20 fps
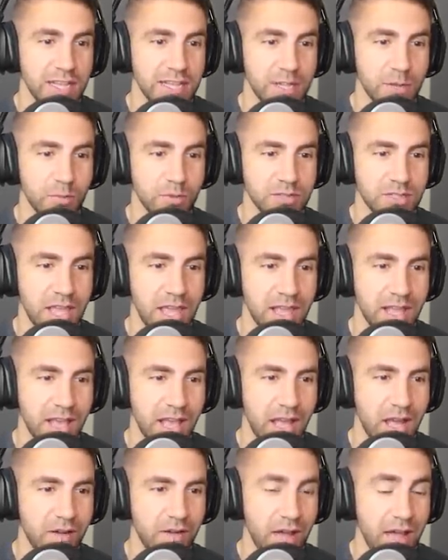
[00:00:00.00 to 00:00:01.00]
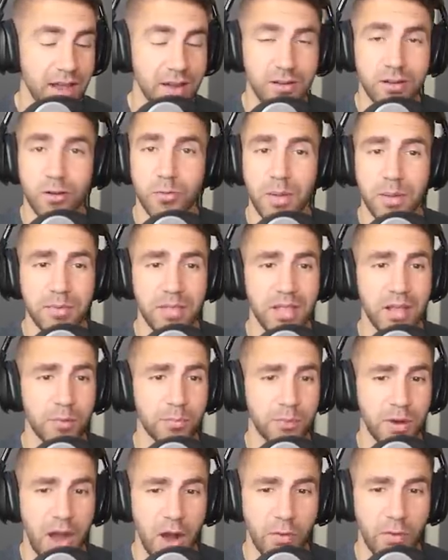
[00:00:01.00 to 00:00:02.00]
then we'll take out, I don't know, maybe like a
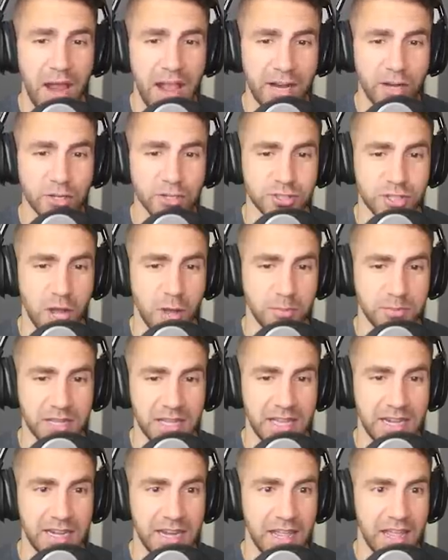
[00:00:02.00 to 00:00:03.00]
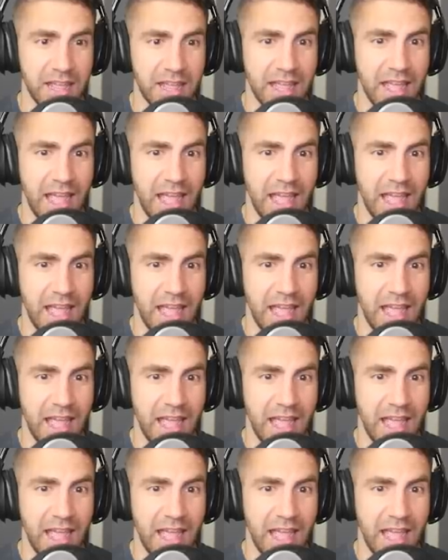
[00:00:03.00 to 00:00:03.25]
brow rag or something.